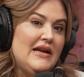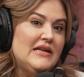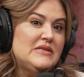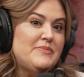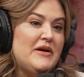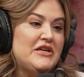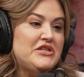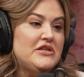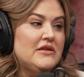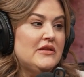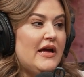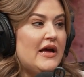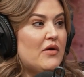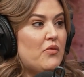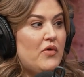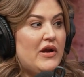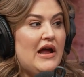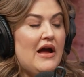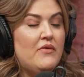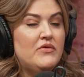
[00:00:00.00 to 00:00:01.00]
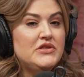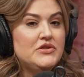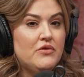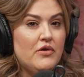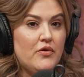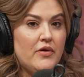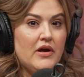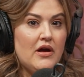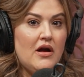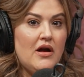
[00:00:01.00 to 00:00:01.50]
And especially like when I was
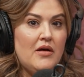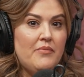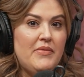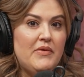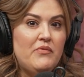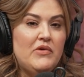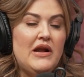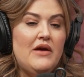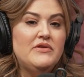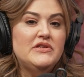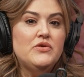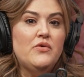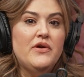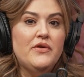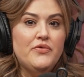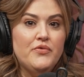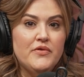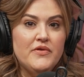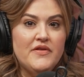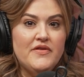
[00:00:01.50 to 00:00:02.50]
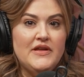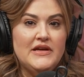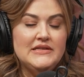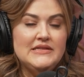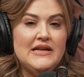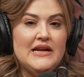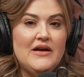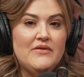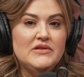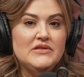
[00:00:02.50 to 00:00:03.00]
growing up and when I was going through the things
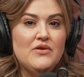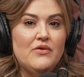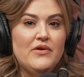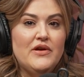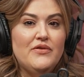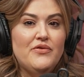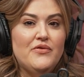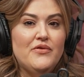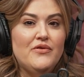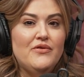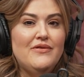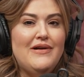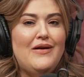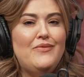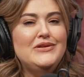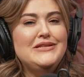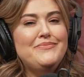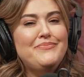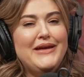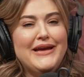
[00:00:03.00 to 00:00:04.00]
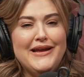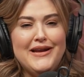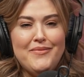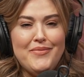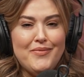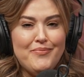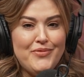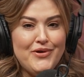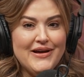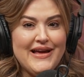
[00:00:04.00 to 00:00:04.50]
that I was going through, I wasn't picking up
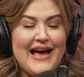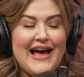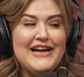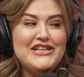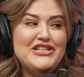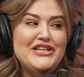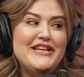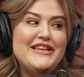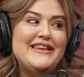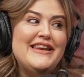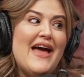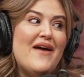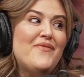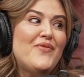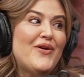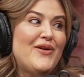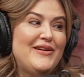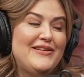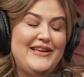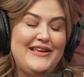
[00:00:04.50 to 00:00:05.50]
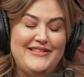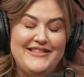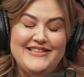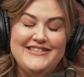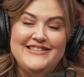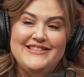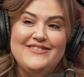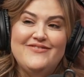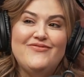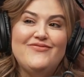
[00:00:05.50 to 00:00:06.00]
a book. Actually, never.
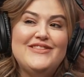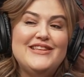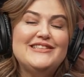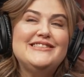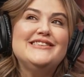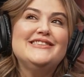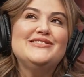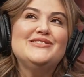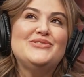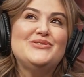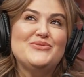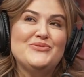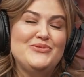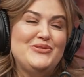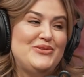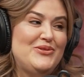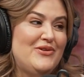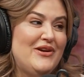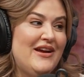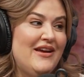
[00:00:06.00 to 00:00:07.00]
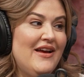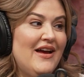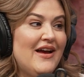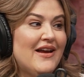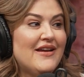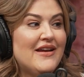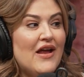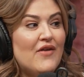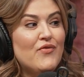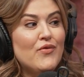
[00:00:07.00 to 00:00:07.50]
This is a true story.
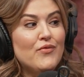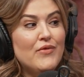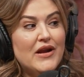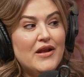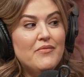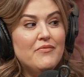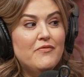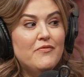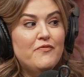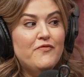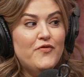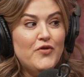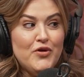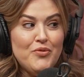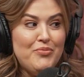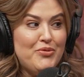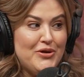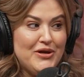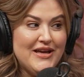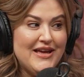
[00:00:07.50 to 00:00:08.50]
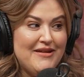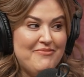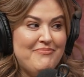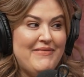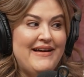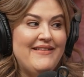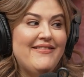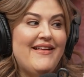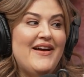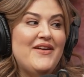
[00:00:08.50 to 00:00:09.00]
Never read a full book in
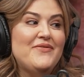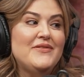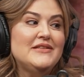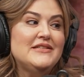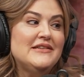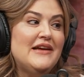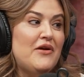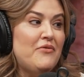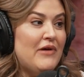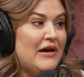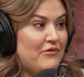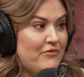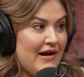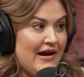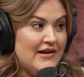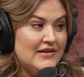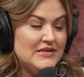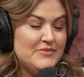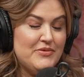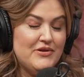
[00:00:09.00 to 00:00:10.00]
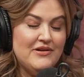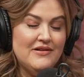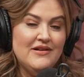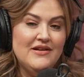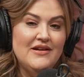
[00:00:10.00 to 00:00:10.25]
my life until I read Ryan's book,